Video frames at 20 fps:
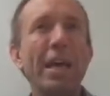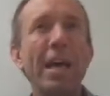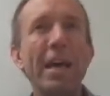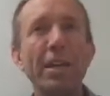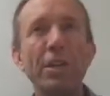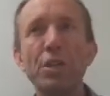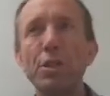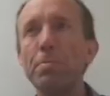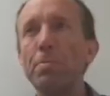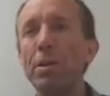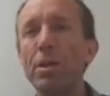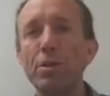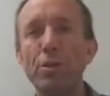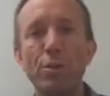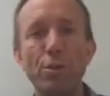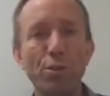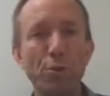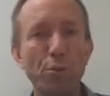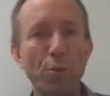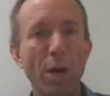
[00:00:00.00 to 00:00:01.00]
x
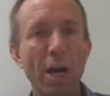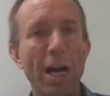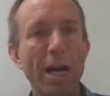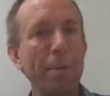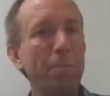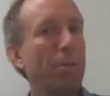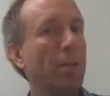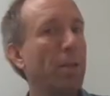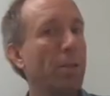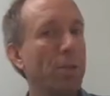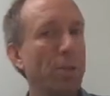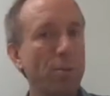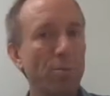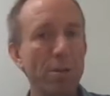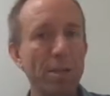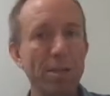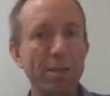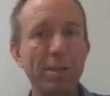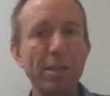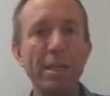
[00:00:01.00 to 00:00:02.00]
plus 2y plus
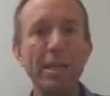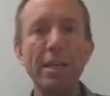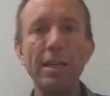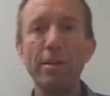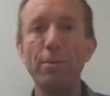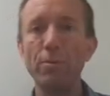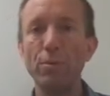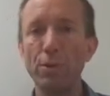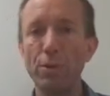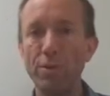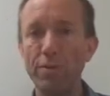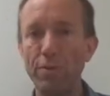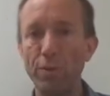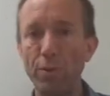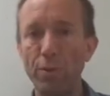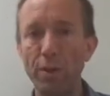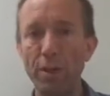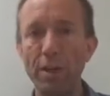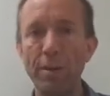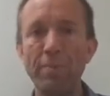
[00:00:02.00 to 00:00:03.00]
3z equals
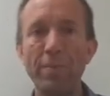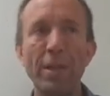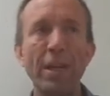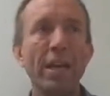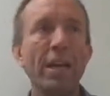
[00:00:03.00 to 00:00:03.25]
4.